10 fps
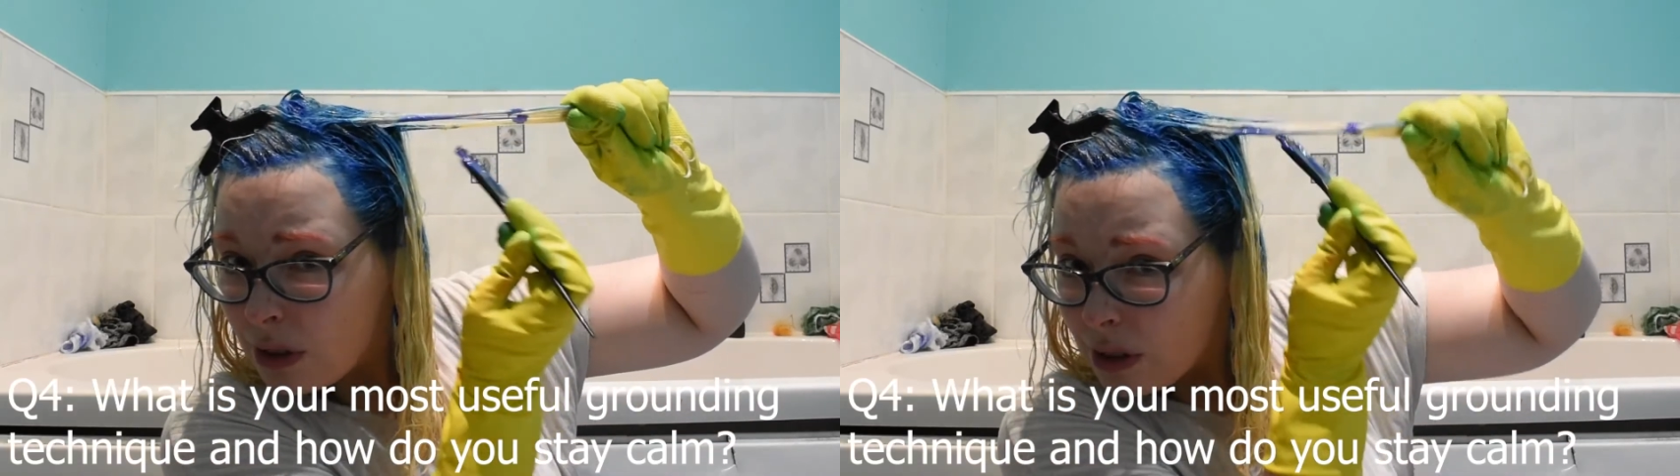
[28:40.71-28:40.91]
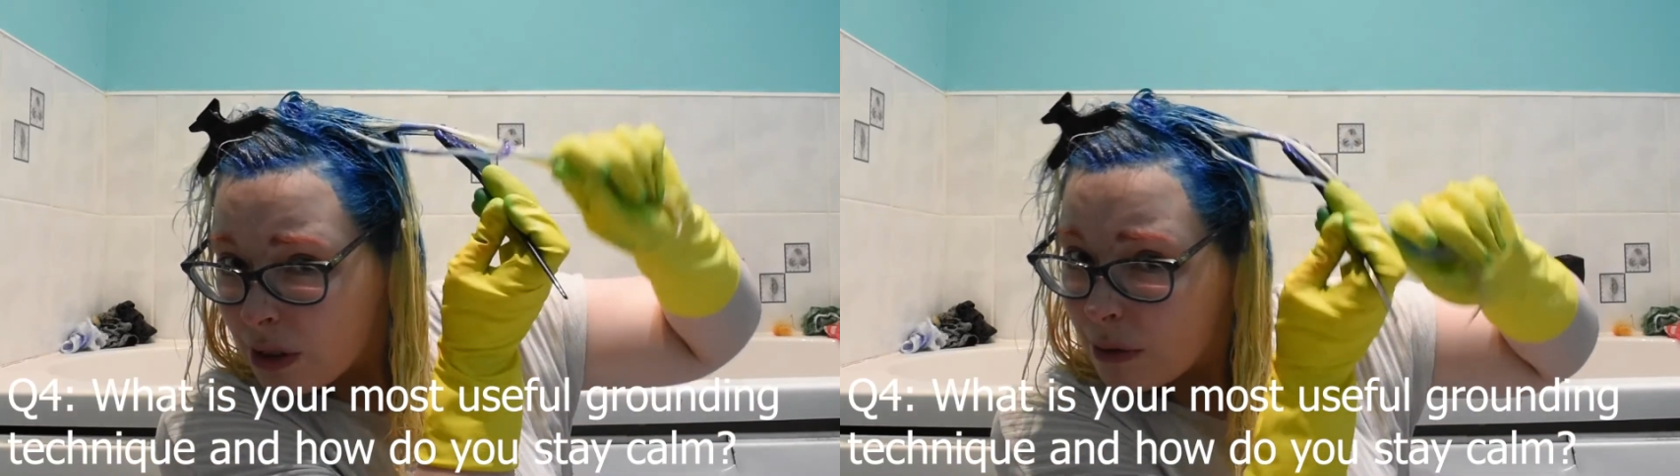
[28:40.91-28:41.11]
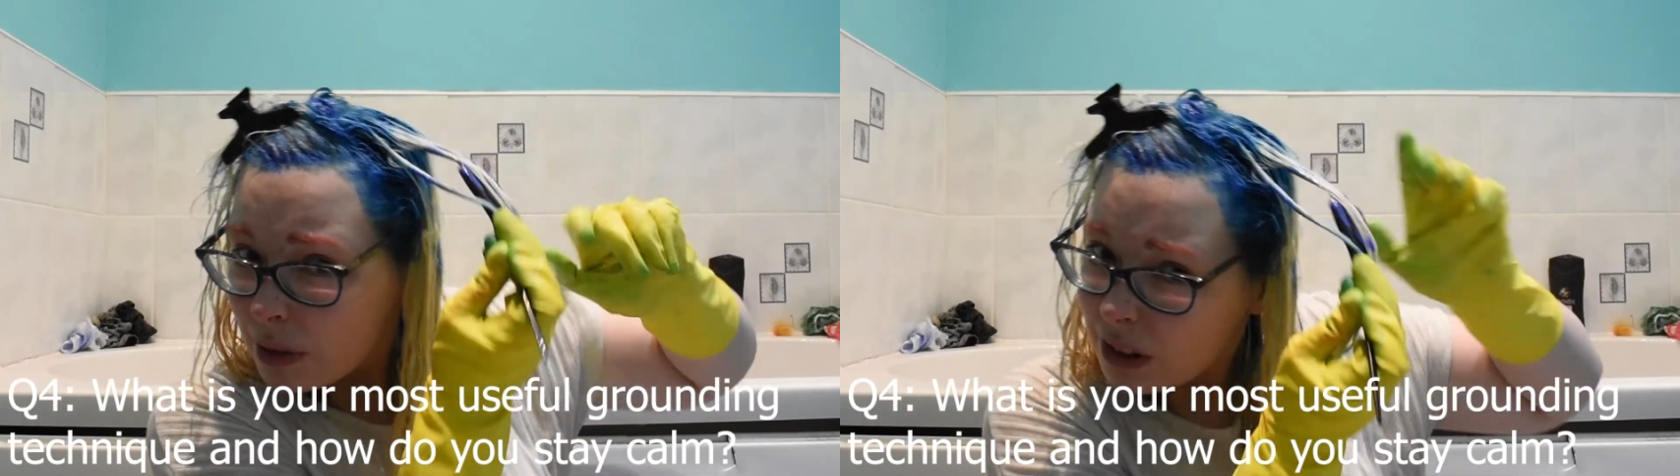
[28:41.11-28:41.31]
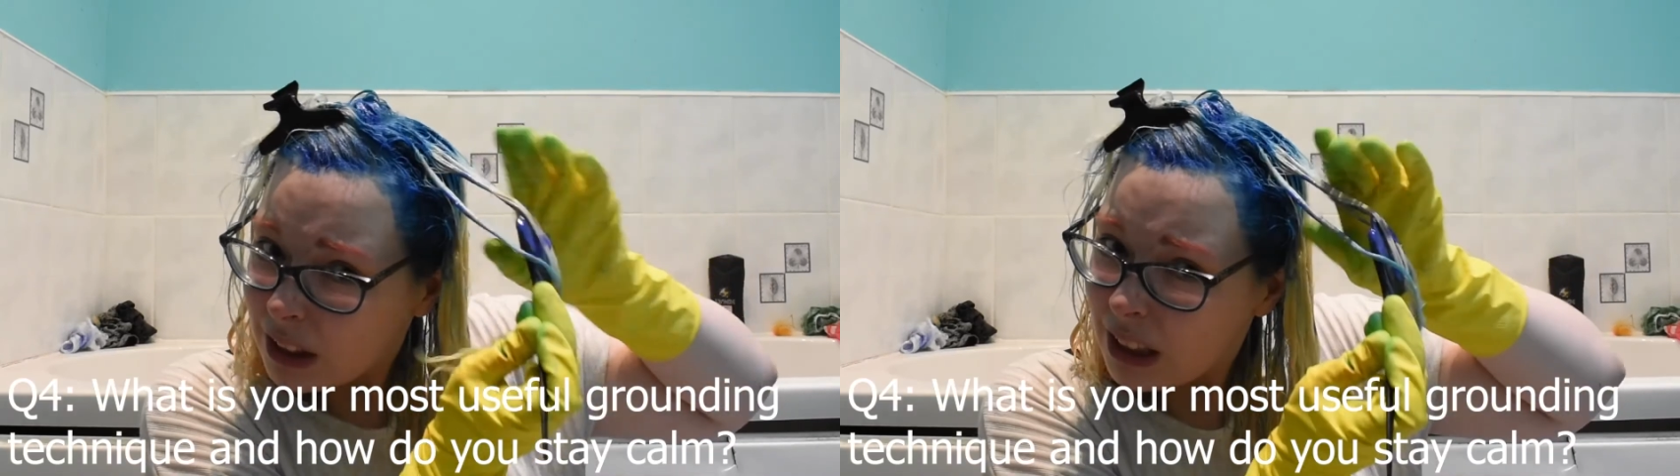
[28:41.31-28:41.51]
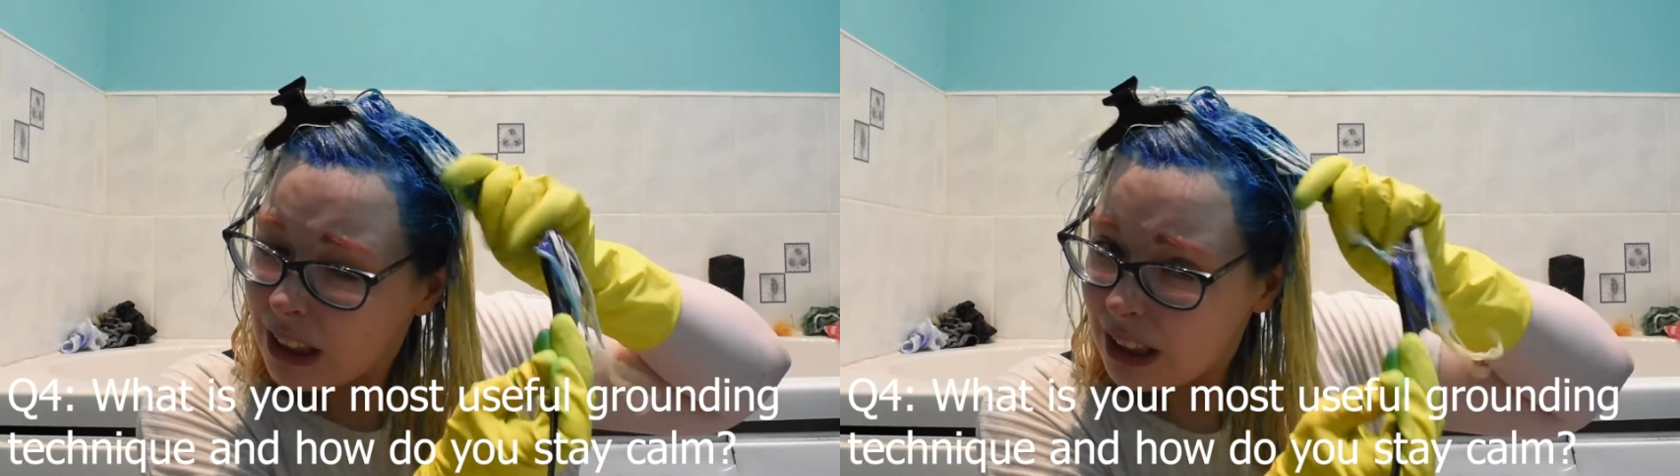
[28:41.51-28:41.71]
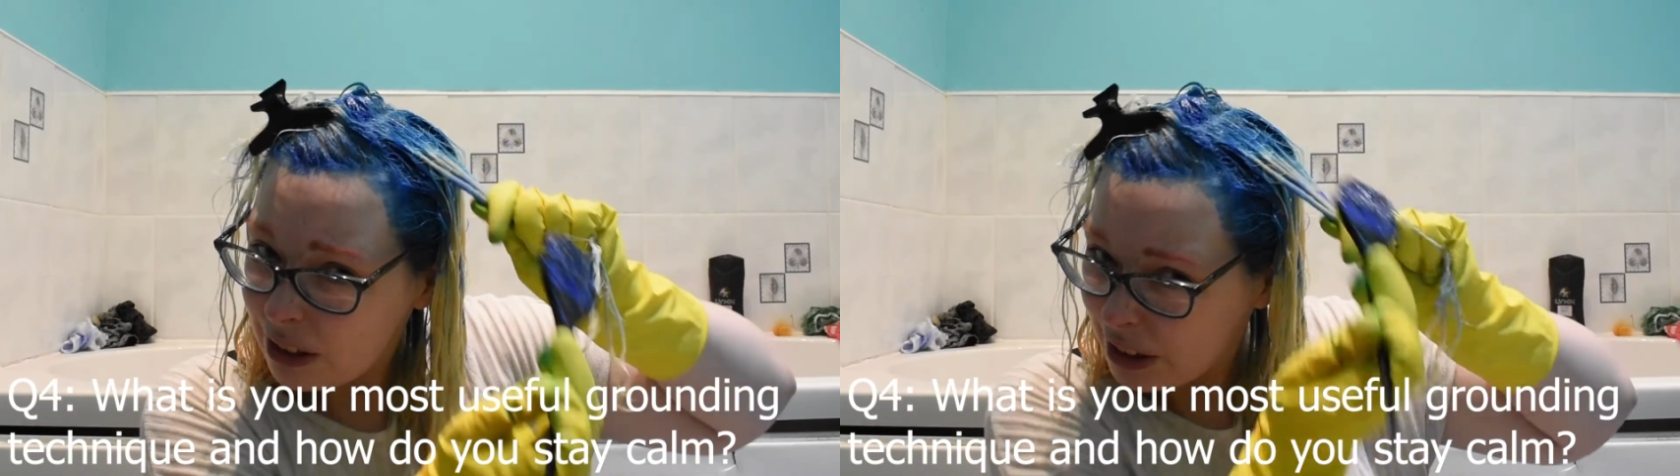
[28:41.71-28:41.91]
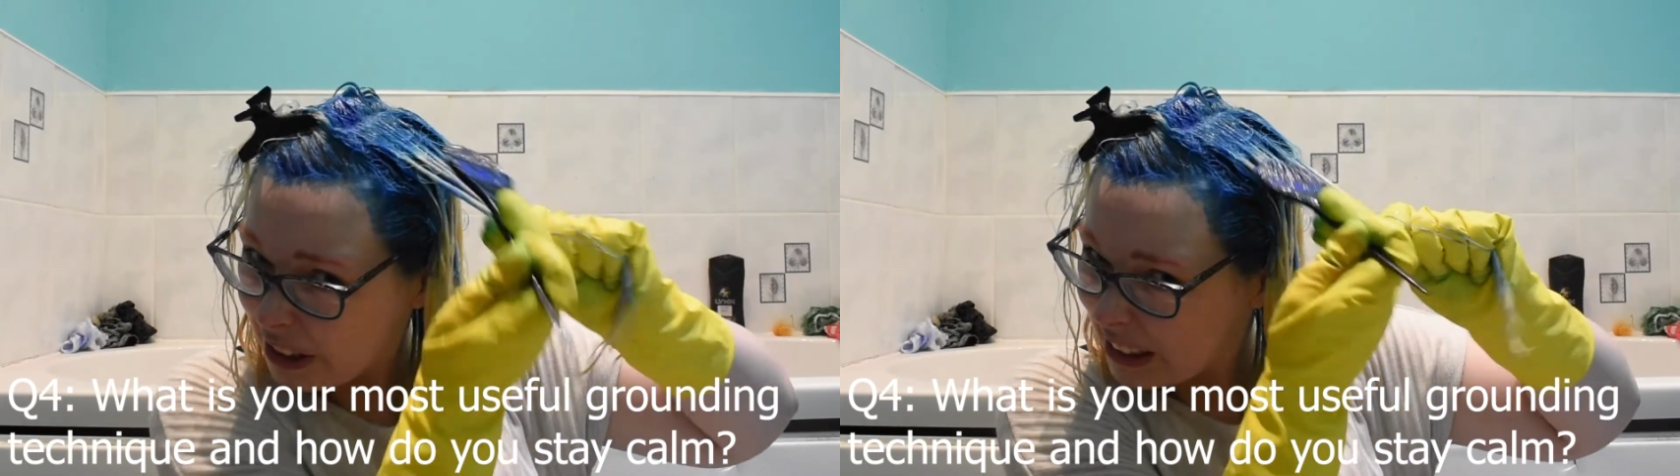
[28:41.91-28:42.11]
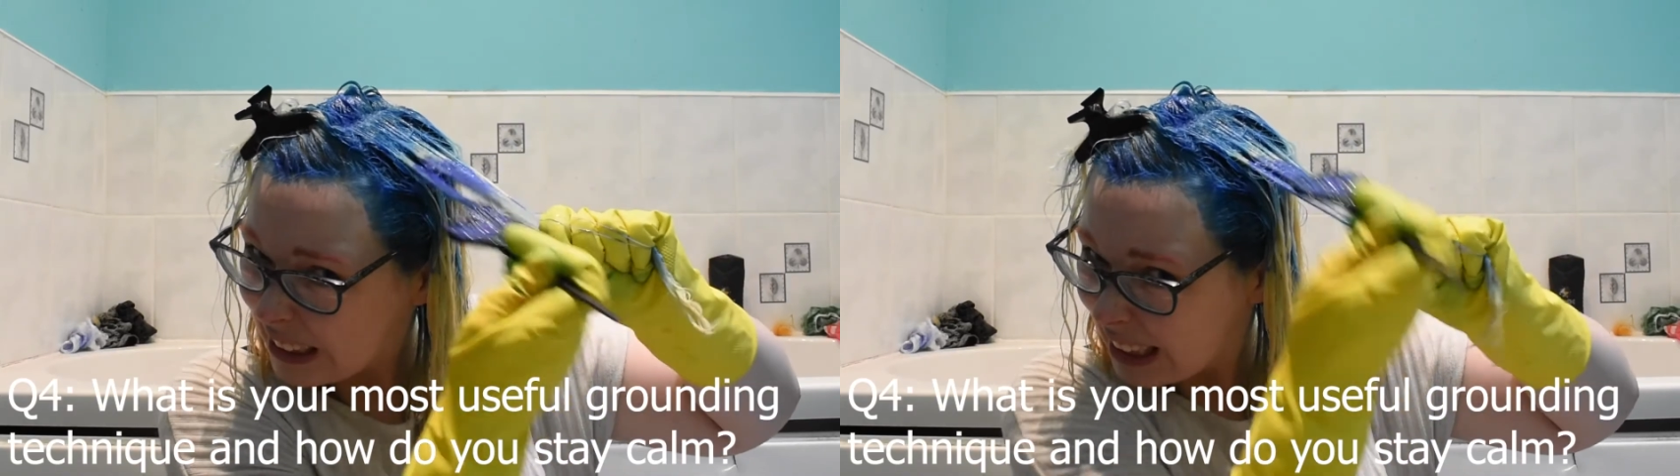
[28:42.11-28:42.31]
useful
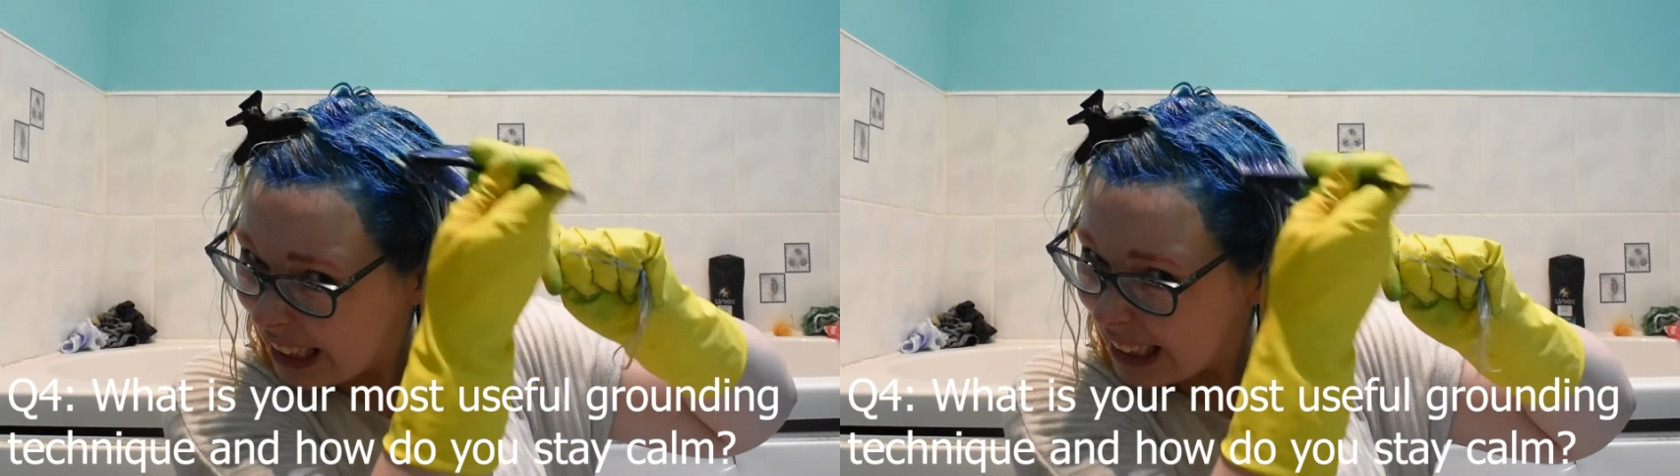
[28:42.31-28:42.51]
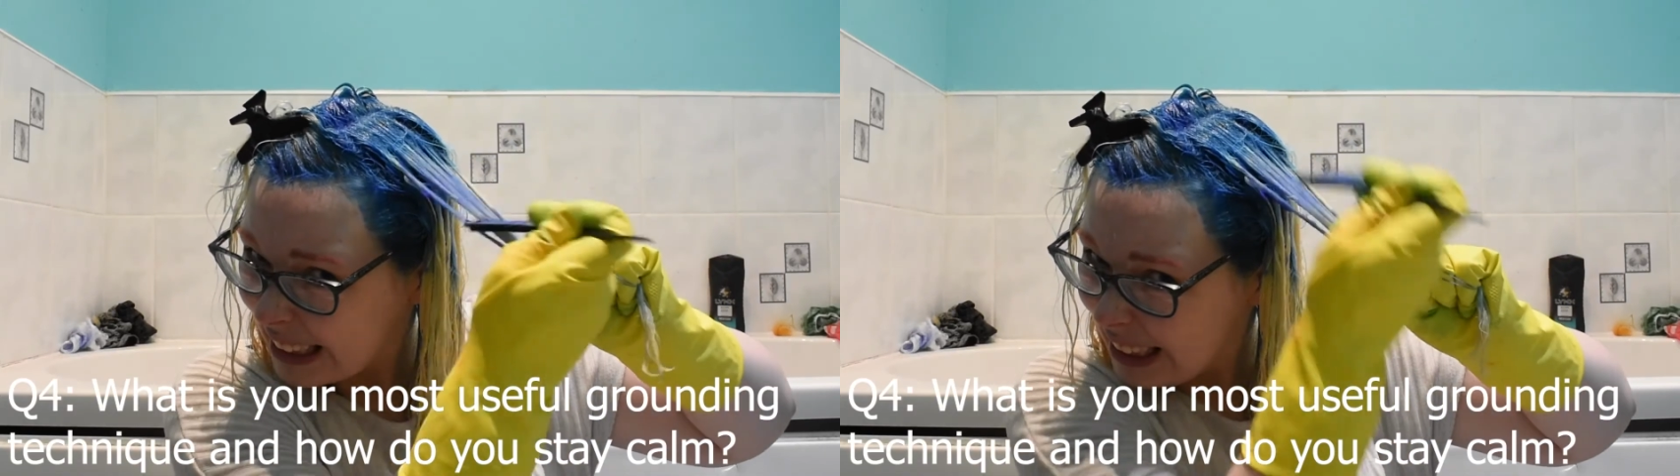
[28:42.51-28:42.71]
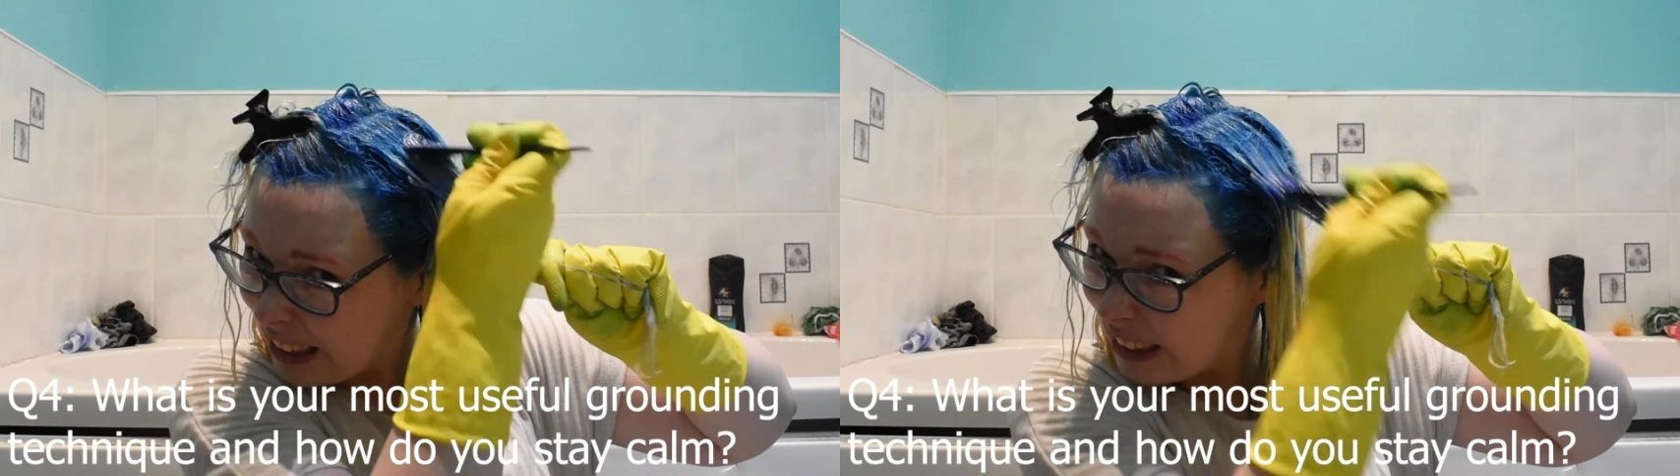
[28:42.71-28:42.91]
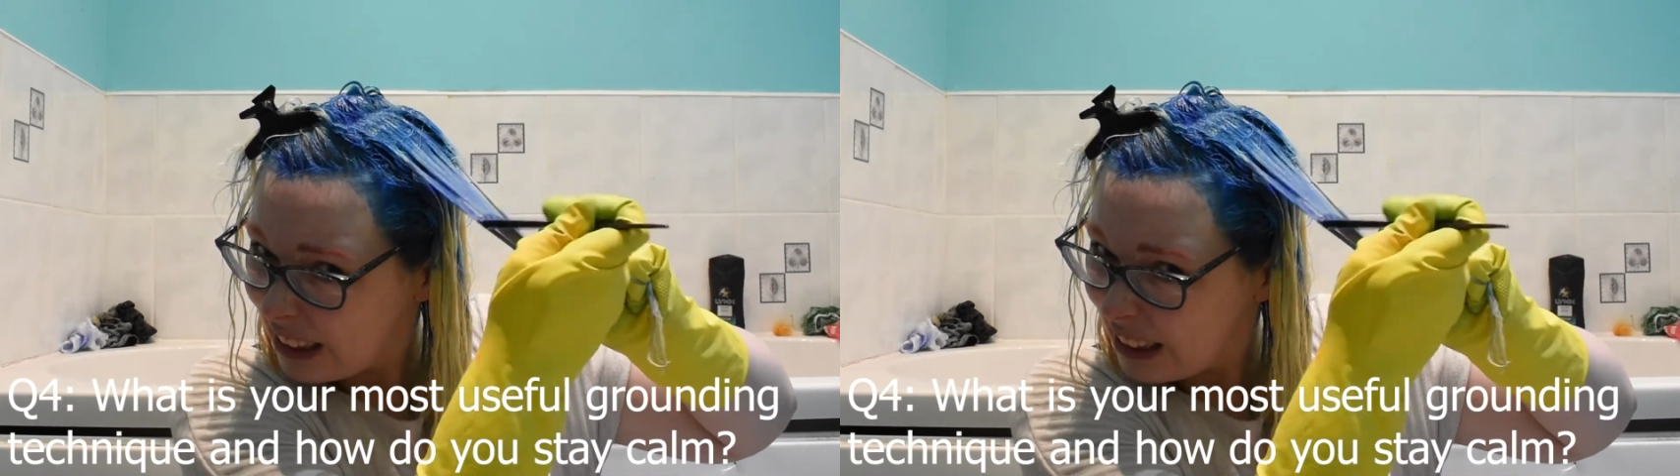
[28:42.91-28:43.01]
grounding technique?